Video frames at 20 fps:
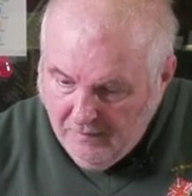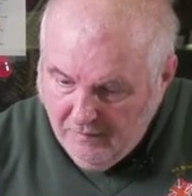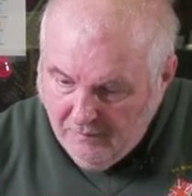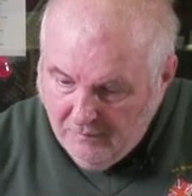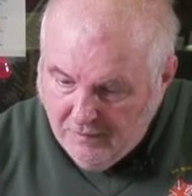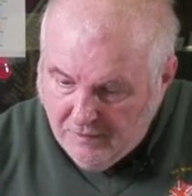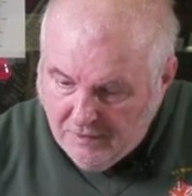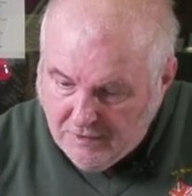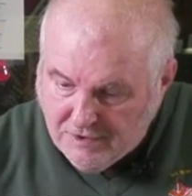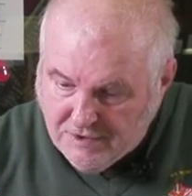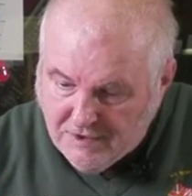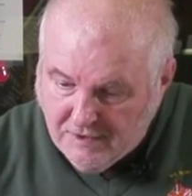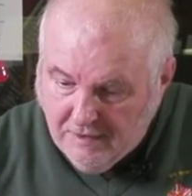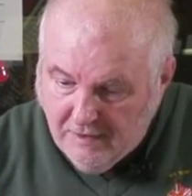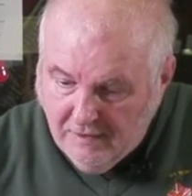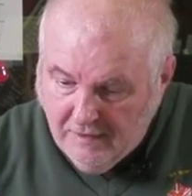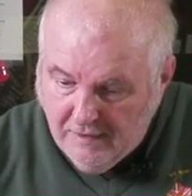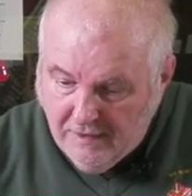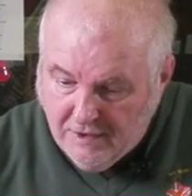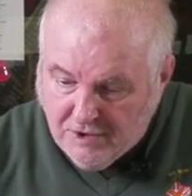was
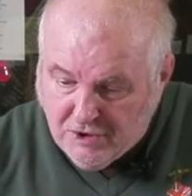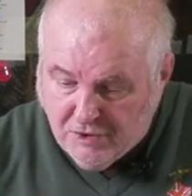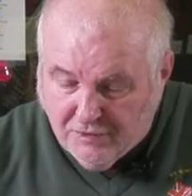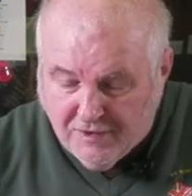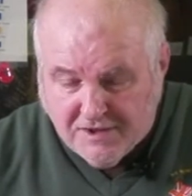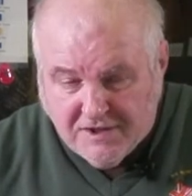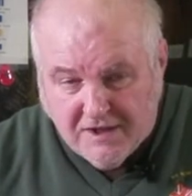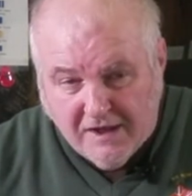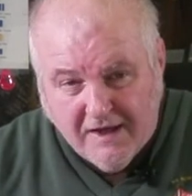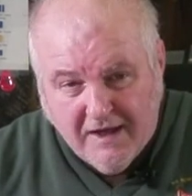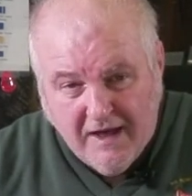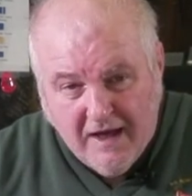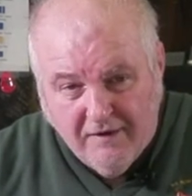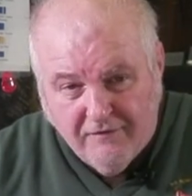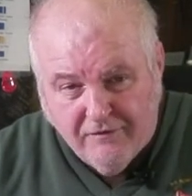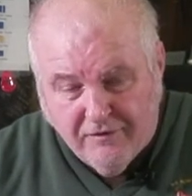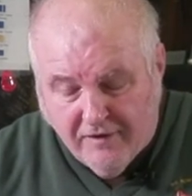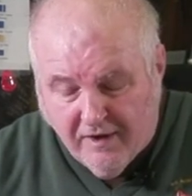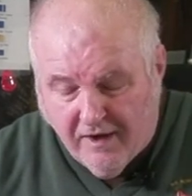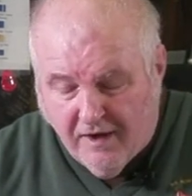issued as a
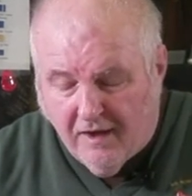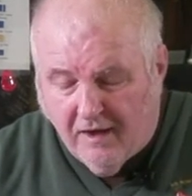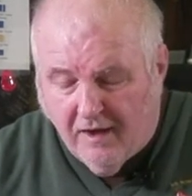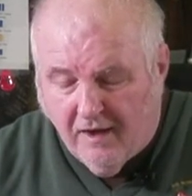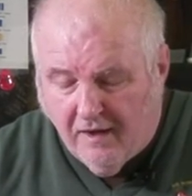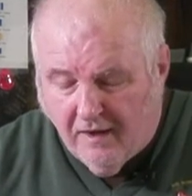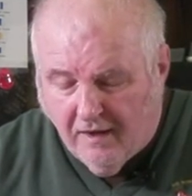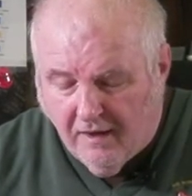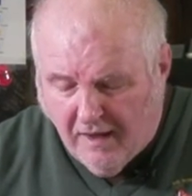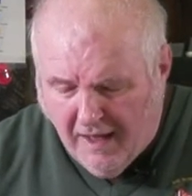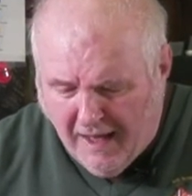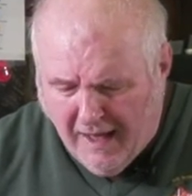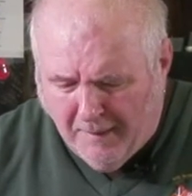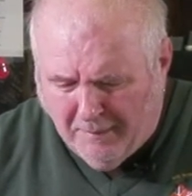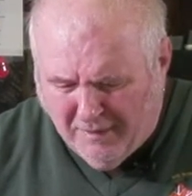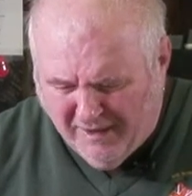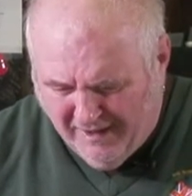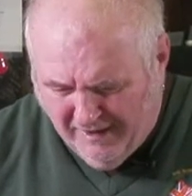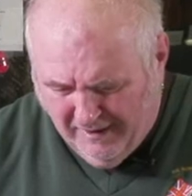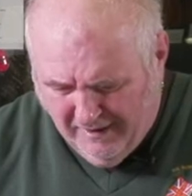cavalry
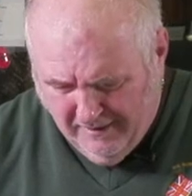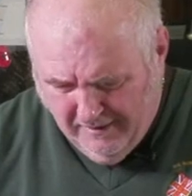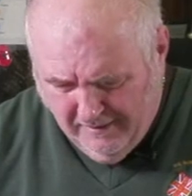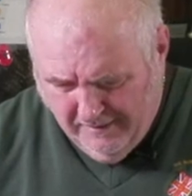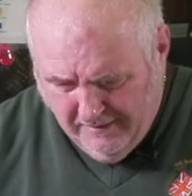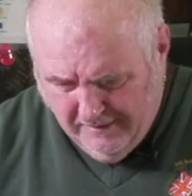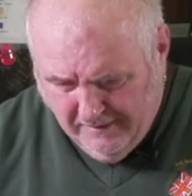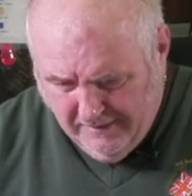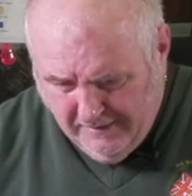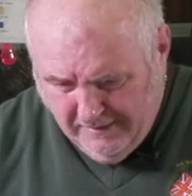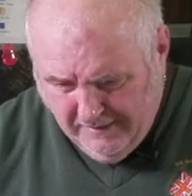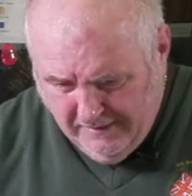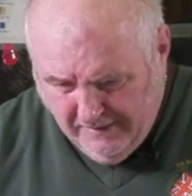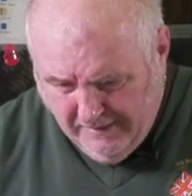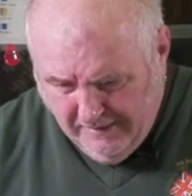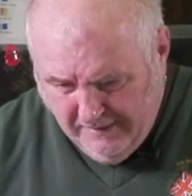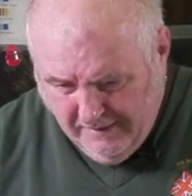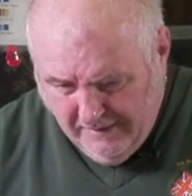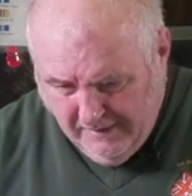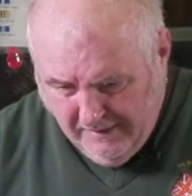carbine,
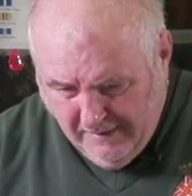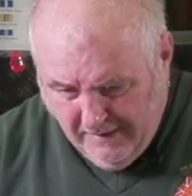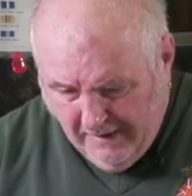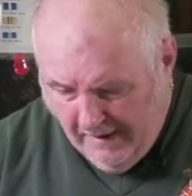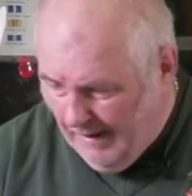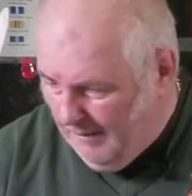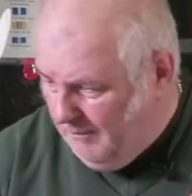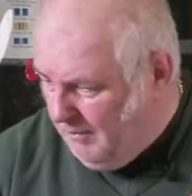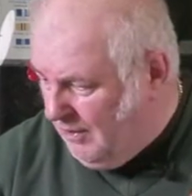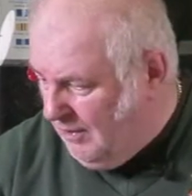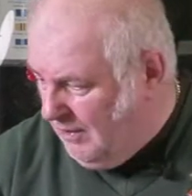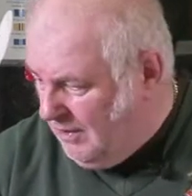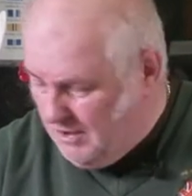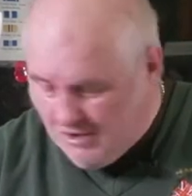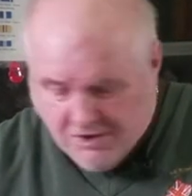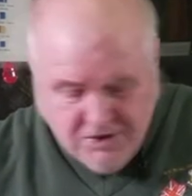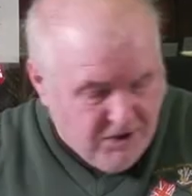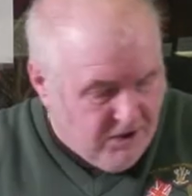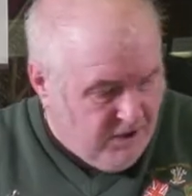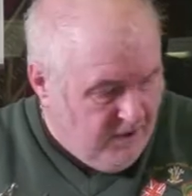
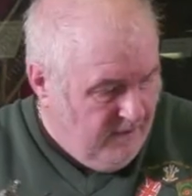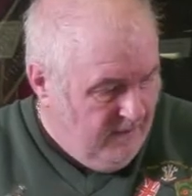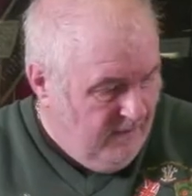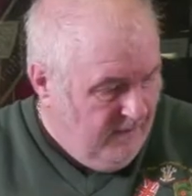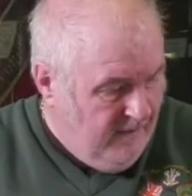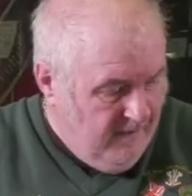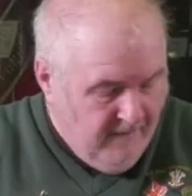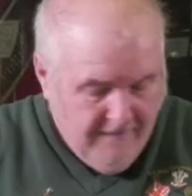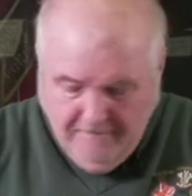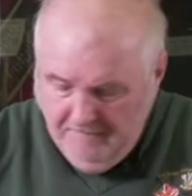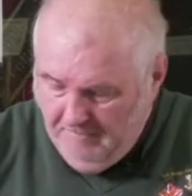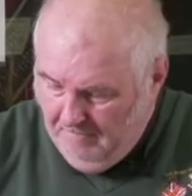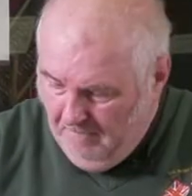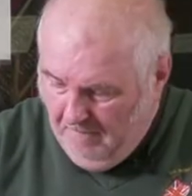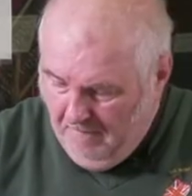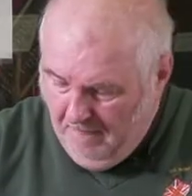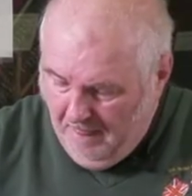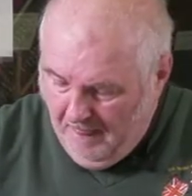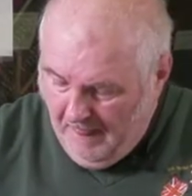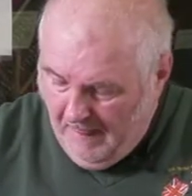because
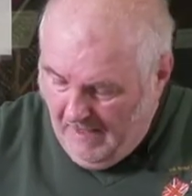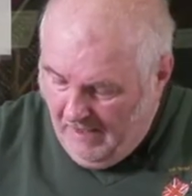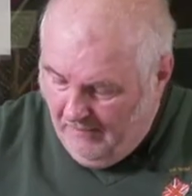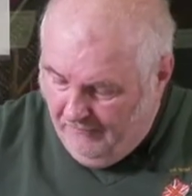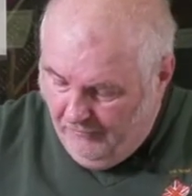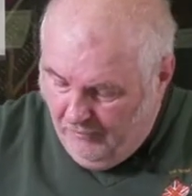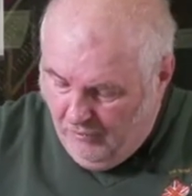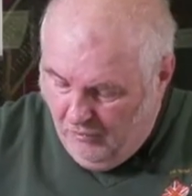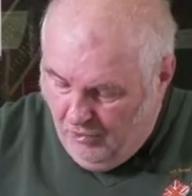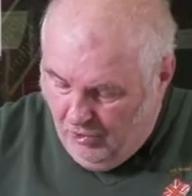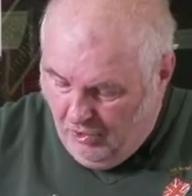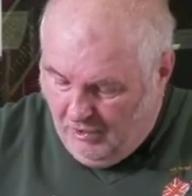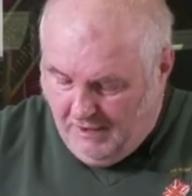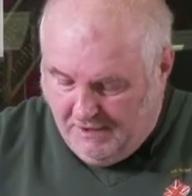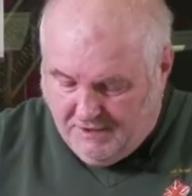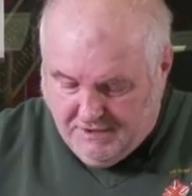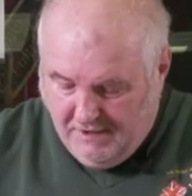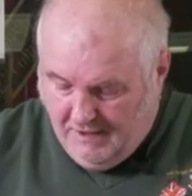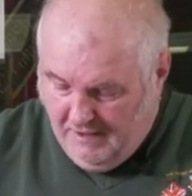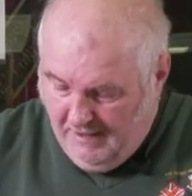if you look
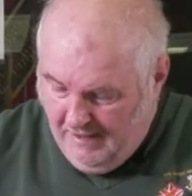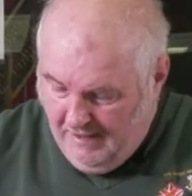at